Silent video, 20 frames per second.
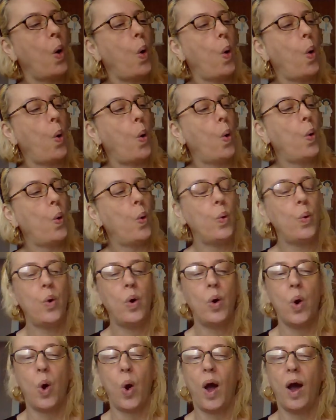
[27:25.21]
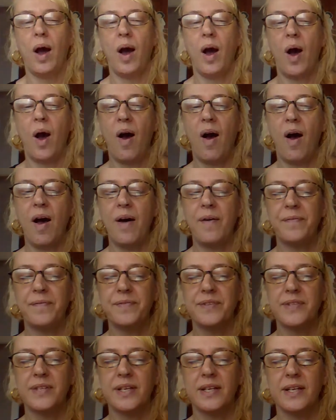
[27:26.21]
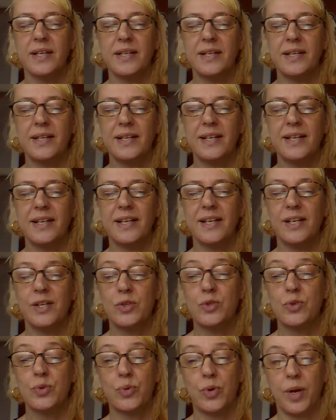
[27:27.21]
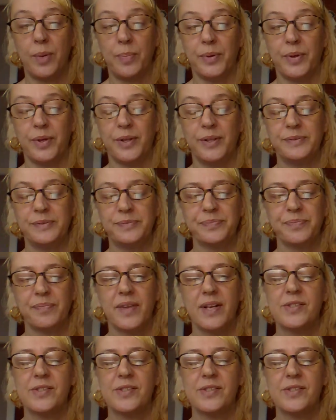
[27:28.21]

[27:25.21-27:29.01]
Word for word: O, often in trouble.